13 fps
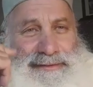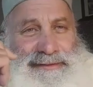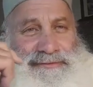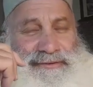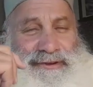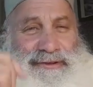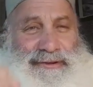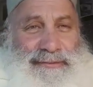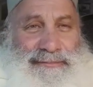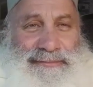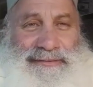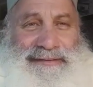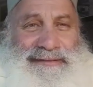
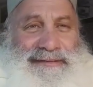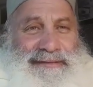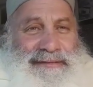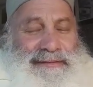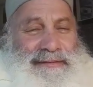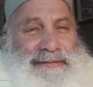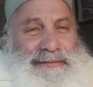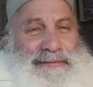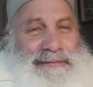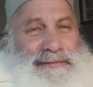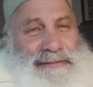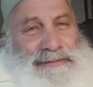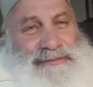Shalom.
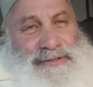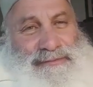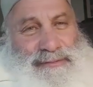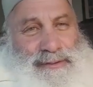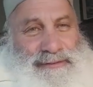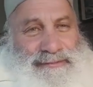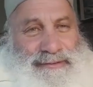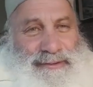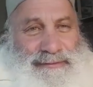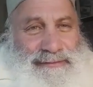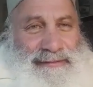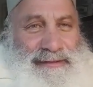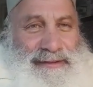Shavua
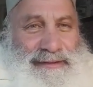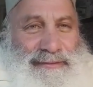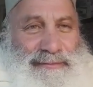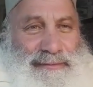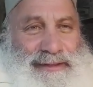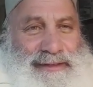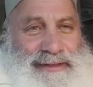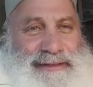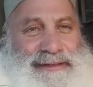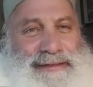Tov, a good week.